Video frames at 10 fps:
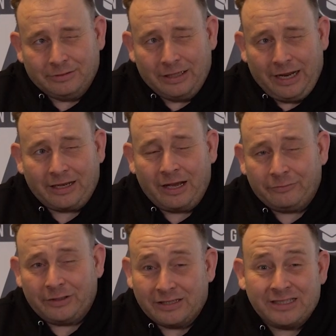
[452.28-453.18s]
the Leica
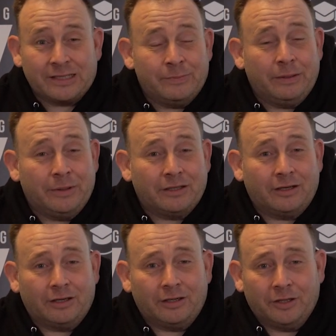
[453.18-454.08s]
have then 6
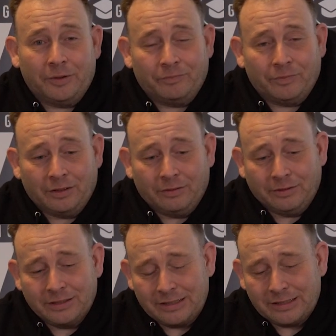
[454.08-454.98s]
millimeter um,
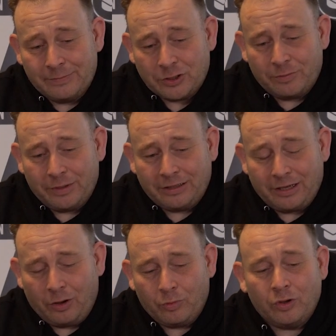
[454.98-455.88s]
distance
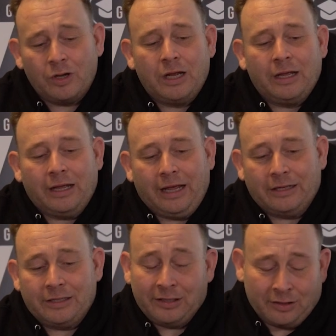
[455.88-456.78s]
measurement error,
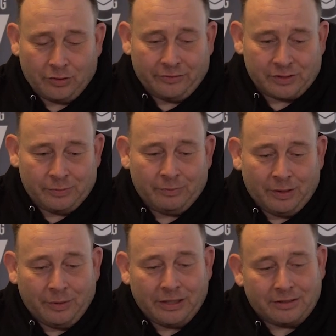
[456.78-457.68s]
and here you have 3
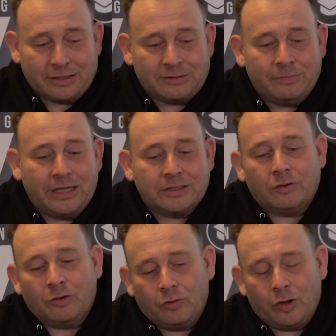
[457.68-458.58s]
millimeter. This means
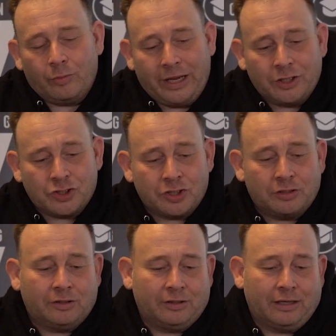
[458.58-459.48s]
on longer range,
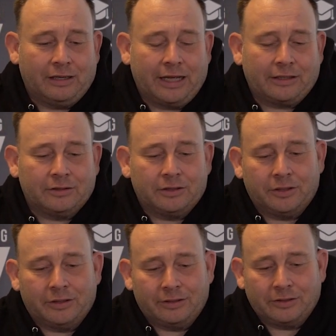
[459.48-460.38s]
like
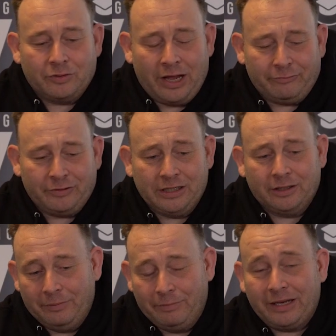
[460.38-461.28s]
uh, you have
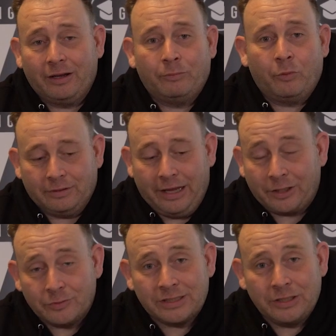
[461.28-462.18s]
here a better
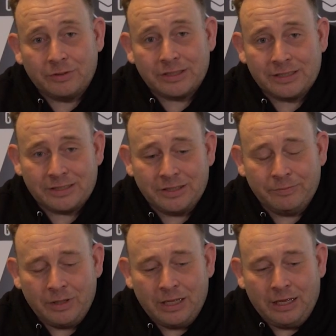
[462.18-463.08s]
accuracy on the
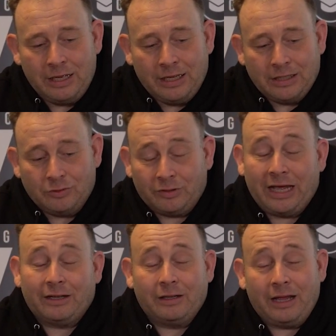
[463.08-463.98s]
system you
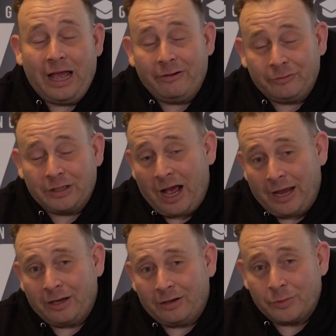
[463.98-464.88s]
can have a
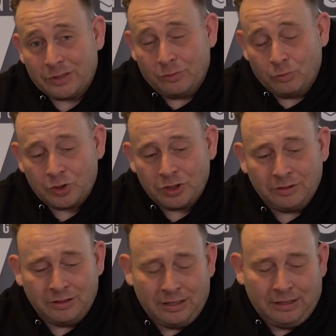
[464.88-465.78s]
higher resolution